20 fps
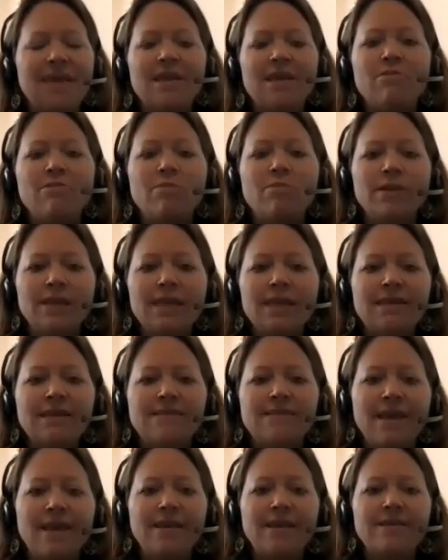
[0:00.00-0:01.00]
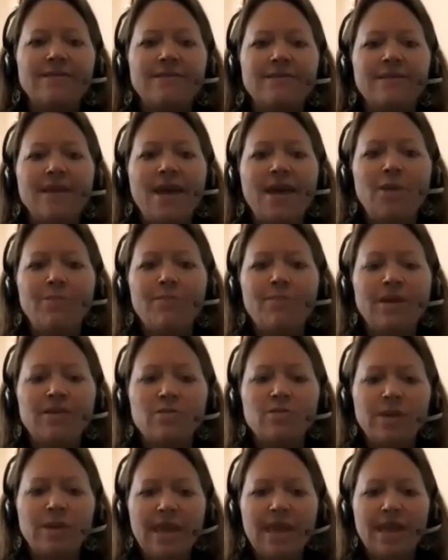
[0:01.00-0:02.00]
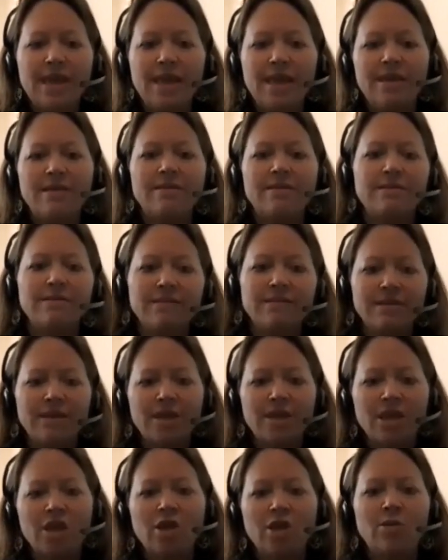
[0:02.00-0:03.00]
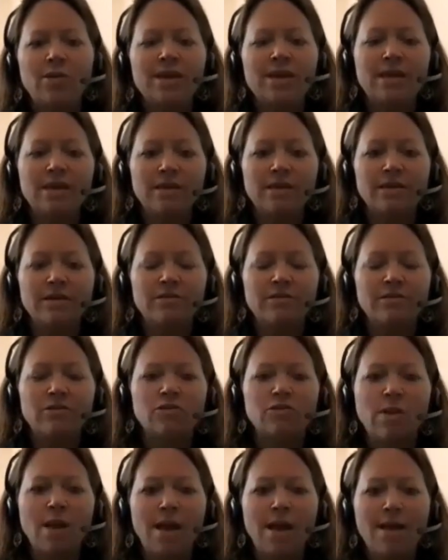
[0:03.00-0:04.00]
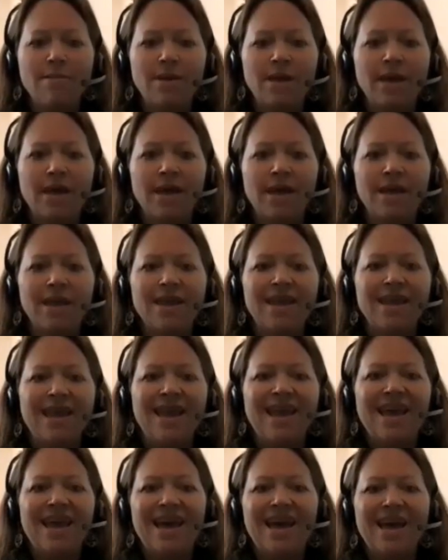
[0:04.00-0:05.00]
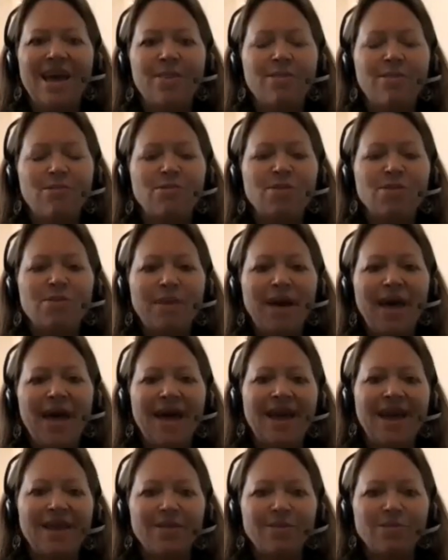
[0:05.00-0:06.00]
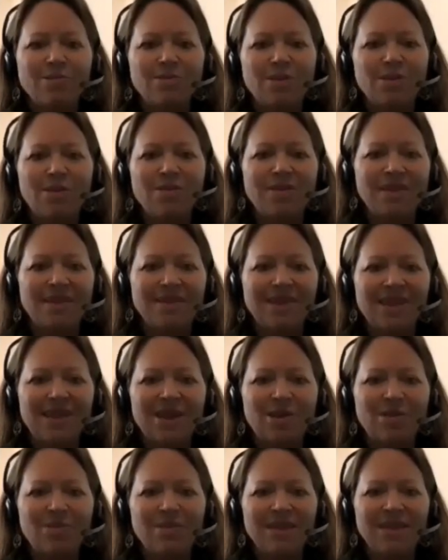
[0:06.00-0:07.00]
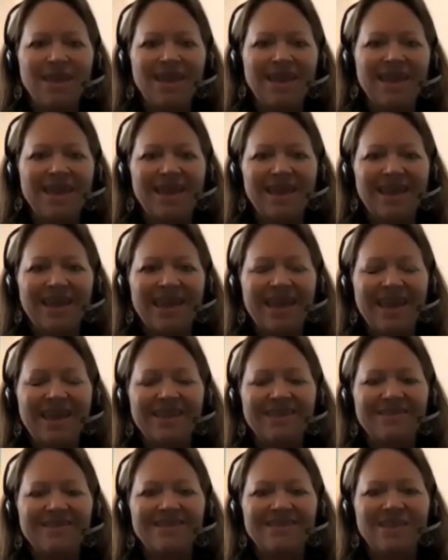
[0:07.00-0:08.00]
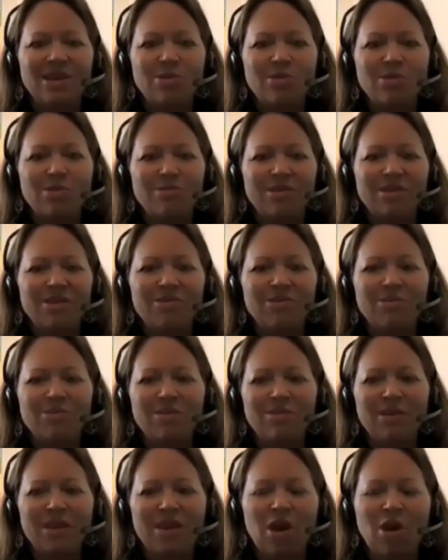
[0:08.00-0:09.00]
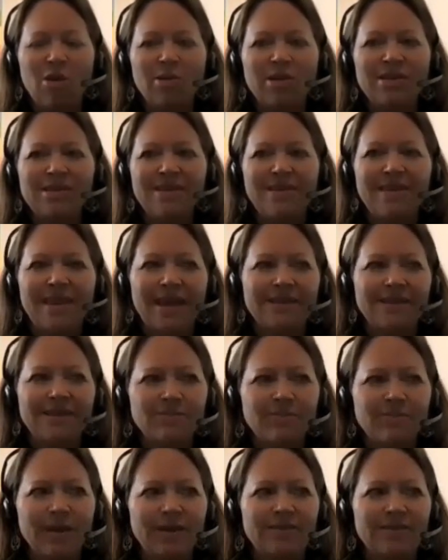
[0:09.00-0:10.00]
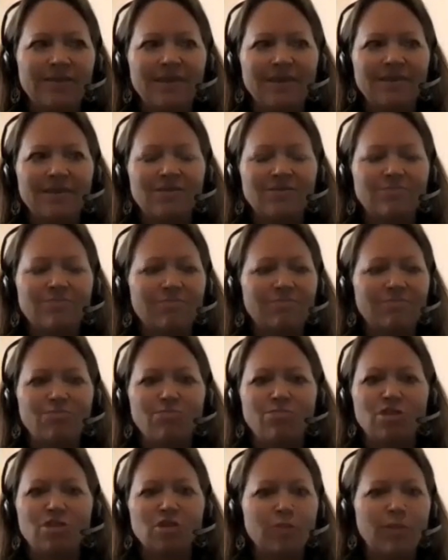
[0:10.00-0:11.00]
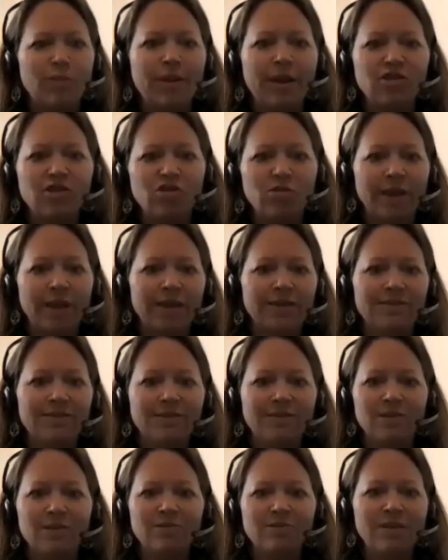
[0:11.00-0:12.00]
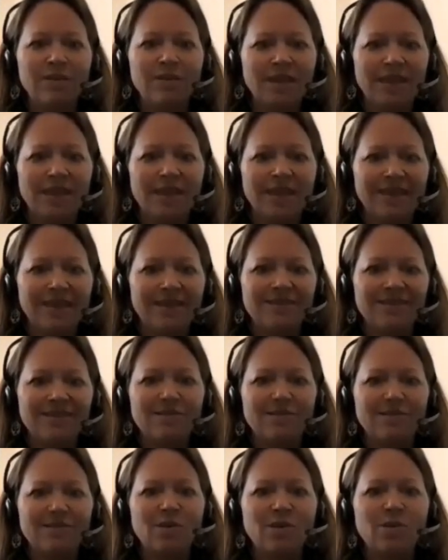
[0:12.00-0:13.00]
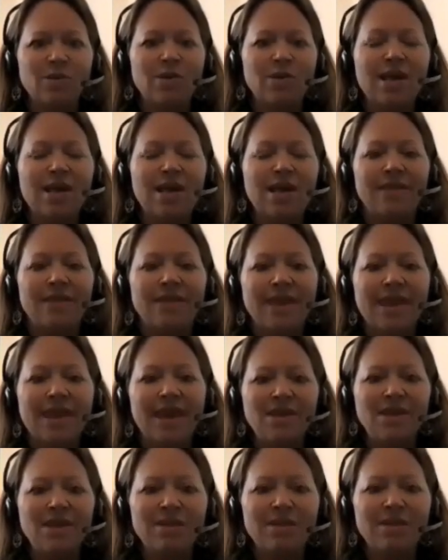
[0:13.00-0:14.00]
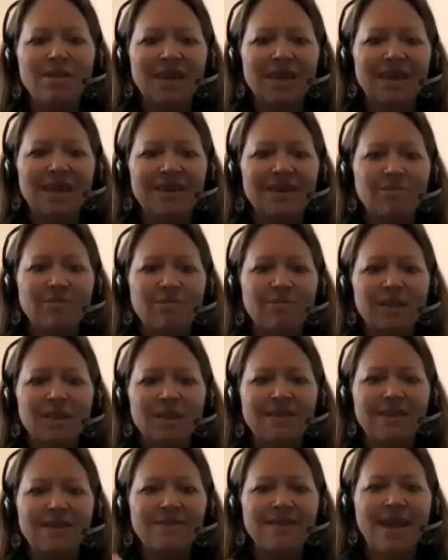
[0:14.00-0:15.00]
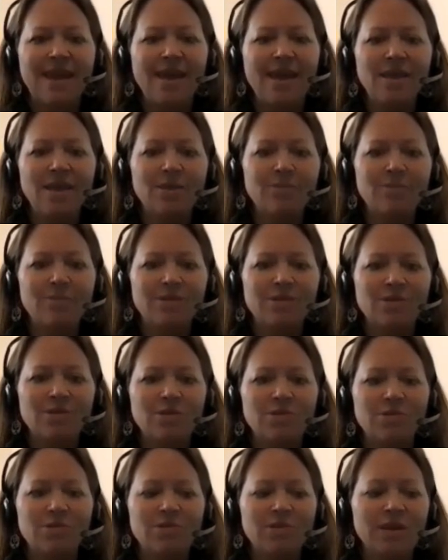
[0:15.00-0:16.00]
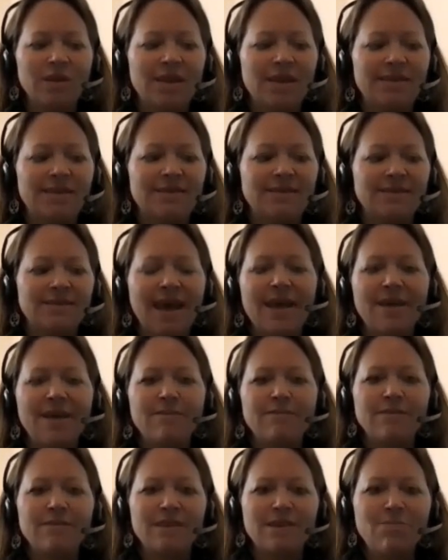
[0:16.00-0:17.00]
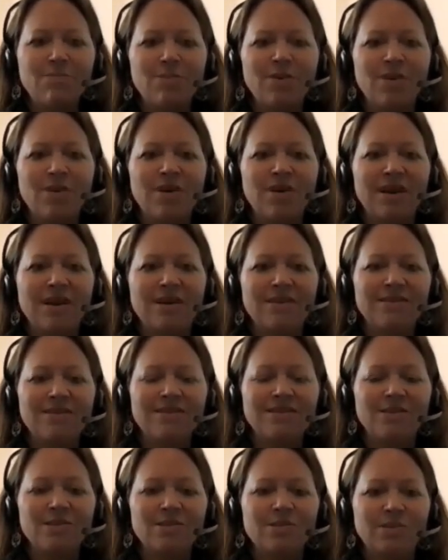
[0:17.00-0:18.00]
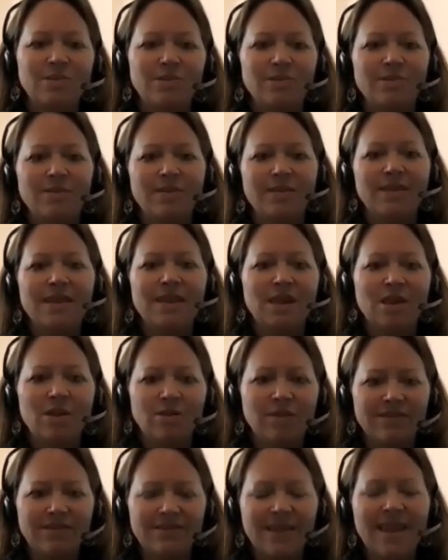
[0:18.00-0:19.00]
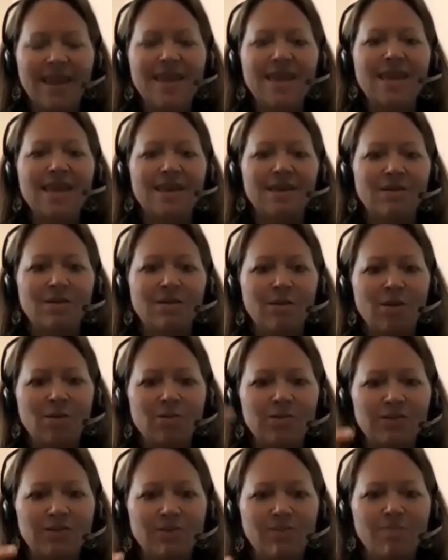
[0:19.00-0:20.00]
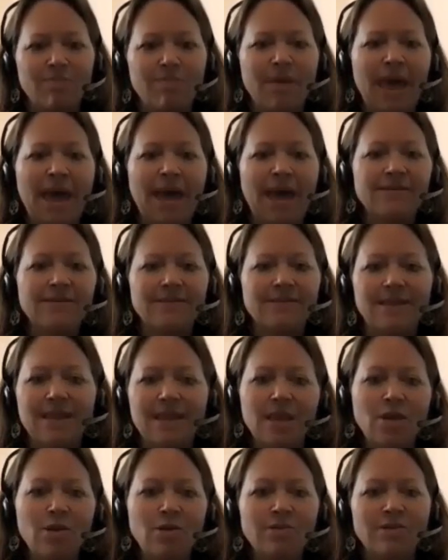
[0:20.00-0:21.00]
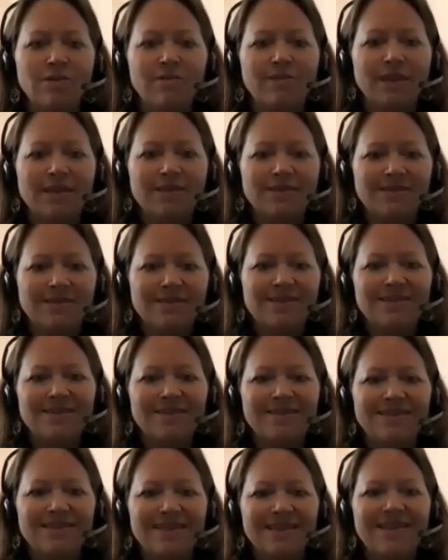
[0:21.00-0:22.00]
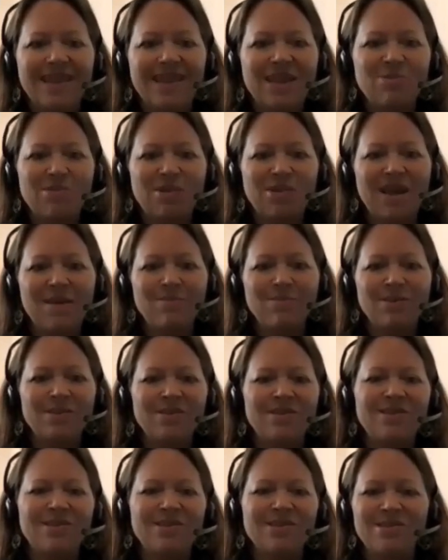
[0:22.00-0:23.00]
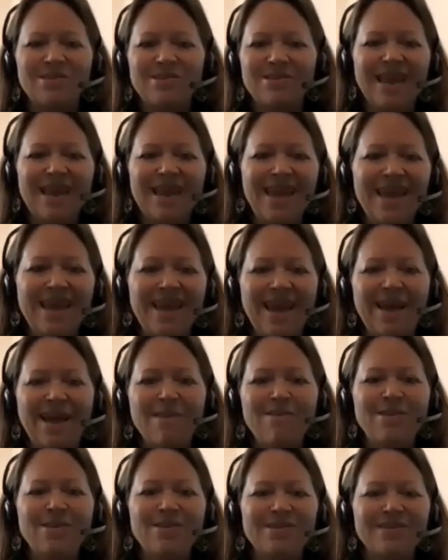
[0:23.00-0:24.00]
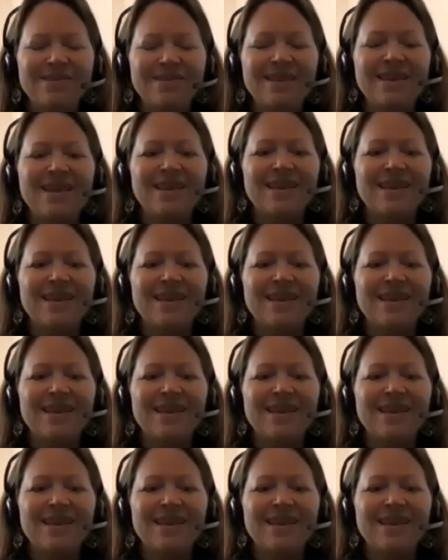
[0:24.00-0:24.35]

it really does help, because we can't, you know, heal trauma through the mind, through the thinking. And so when we go into that space, it just perpetuates those feelings. So the ketamine really does help to dive deeper into, you know, the psyche. It goes past the ego defenses, and then we're able to have those